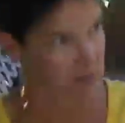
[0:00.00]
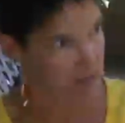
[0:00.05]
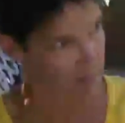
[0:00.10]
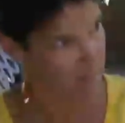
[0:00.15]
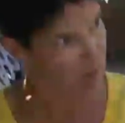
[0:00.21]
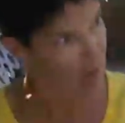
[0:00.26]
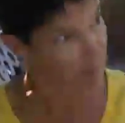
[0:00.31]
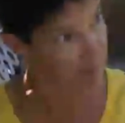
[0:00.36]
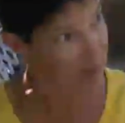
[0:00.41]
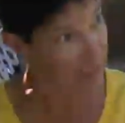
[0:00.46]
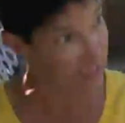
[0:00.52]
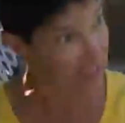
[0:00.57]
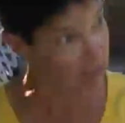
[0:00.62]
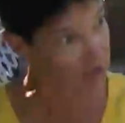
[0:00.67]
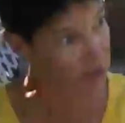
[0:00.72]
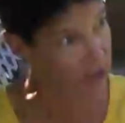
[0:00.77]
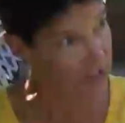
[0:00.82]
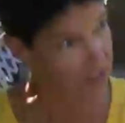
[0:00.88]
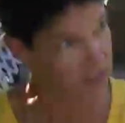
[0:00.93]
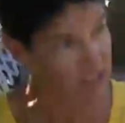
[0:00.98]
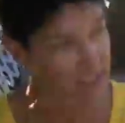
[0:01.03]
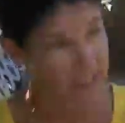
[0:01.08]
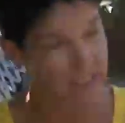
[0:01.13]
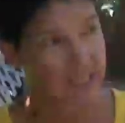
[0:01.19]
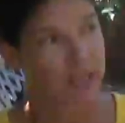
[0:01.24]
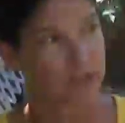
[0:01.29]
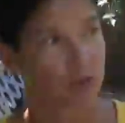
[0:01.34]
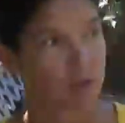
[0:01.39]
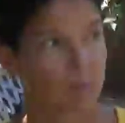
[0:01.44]
It's a pumping action,
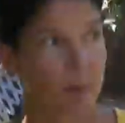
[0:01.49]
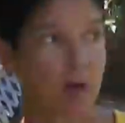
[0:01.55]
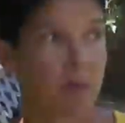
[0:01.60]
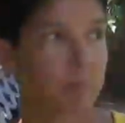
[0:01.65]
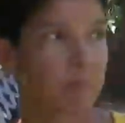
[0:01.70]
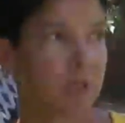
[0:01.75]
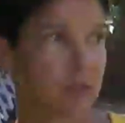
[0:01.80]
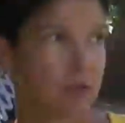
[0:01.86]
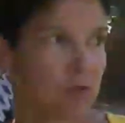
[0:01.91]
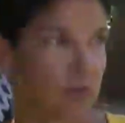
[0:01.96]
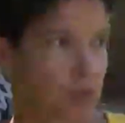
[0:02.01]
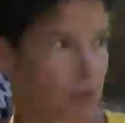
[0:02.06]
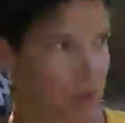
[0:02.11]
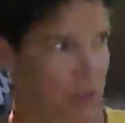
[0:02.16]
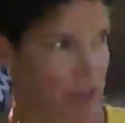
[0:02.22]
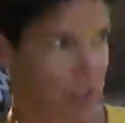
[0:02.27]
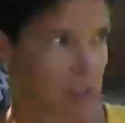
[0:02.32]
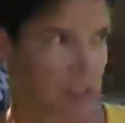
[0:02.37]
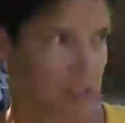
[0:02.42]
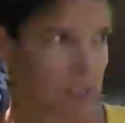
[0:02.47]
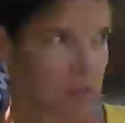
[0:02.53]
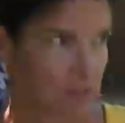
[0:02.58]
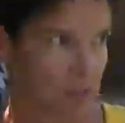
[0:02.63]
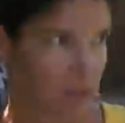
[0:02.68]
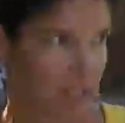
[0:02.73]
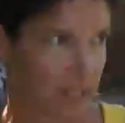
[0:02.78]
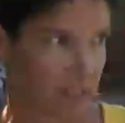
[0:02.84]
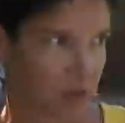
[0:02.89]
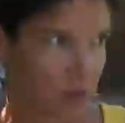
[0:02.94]
and you're pumping nutrition
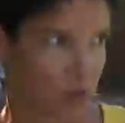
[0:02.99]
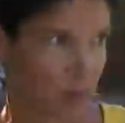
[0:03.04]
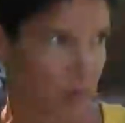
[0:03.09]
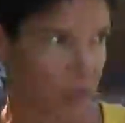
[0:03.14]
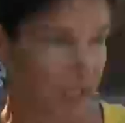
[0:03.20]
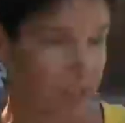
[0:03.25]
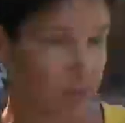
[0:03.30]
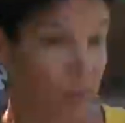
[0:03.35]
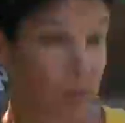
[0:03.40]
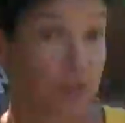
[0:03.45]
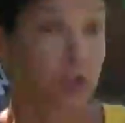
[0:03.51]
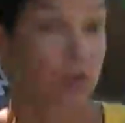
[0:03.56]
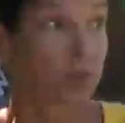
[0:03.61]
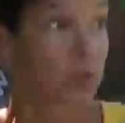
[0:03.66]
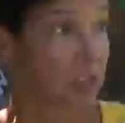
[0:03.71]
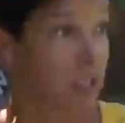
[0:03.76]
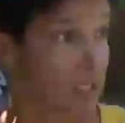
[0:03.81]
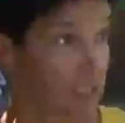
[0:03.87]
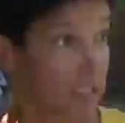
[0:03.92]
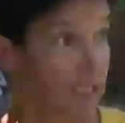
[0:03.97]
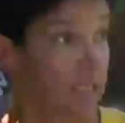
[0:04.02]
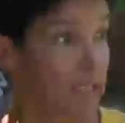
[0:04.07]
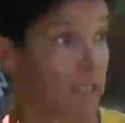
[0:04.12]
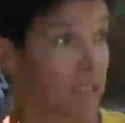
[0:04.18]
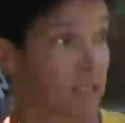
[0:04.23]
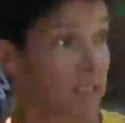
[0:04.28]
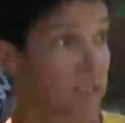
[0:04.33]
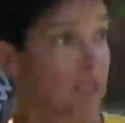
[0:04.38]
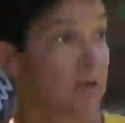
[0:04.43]
into that joint, which you're going to
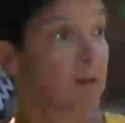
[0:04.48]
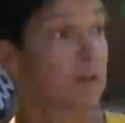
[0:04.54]
need.